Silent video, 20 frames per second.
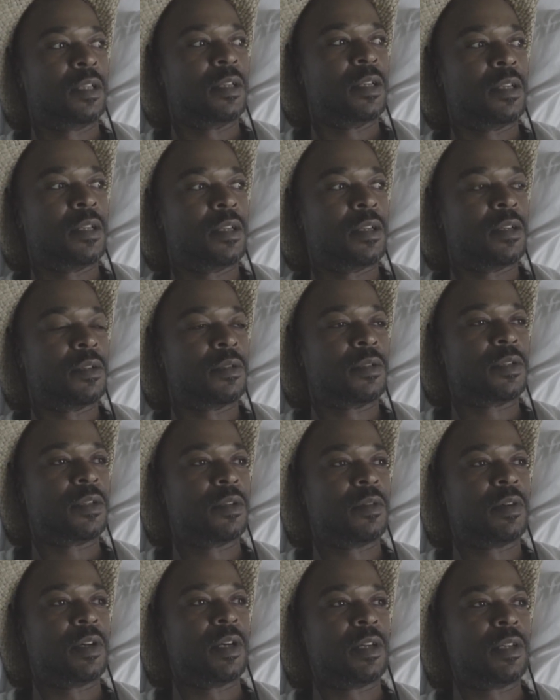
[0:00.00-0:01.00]
you know.
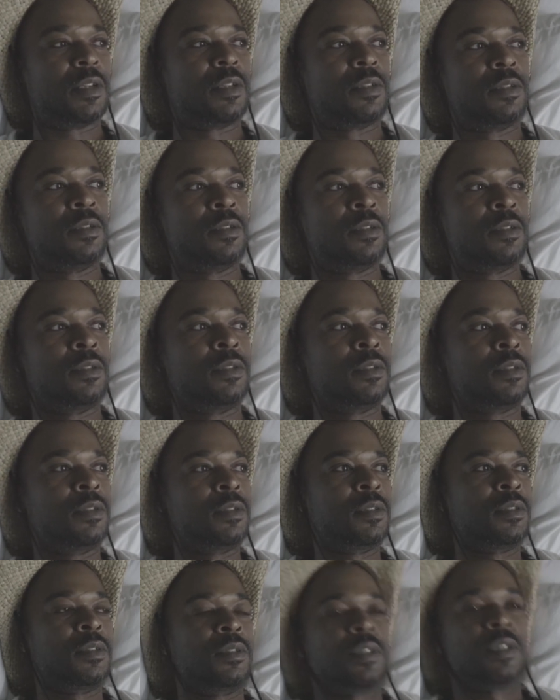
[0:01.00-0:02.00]
So
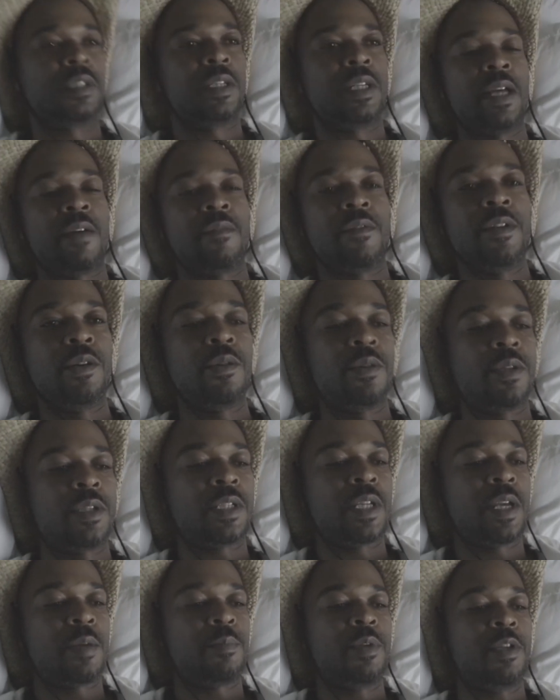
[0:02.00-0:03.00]
and I've
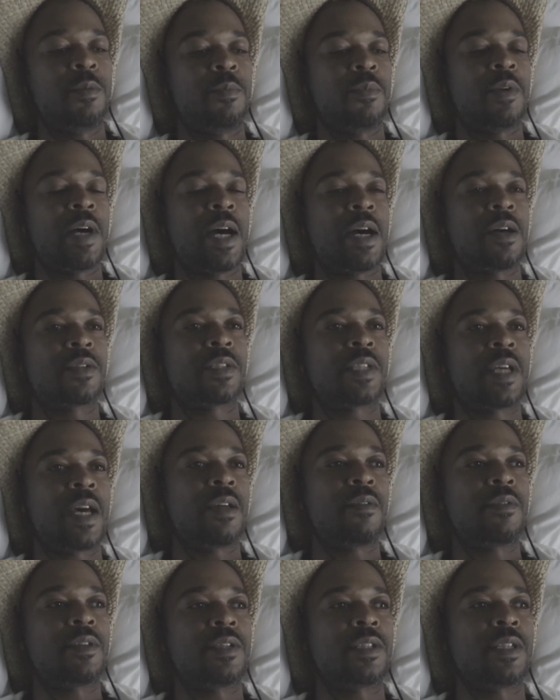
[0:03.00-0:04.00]
noticed that people
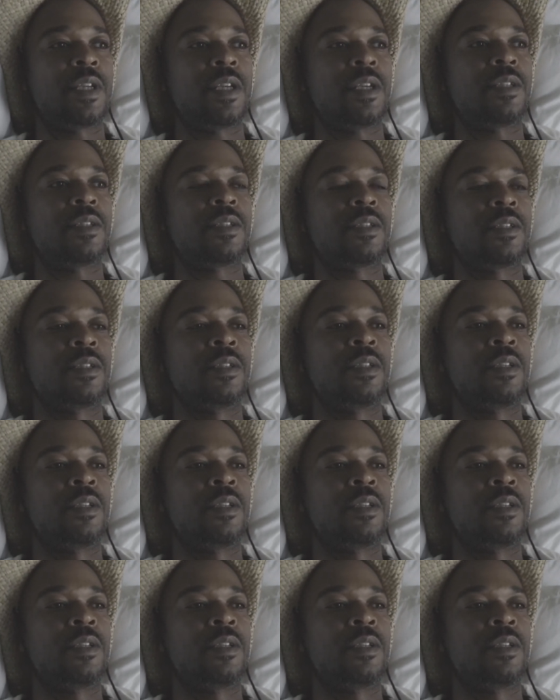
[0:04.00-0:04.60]
outside of the states,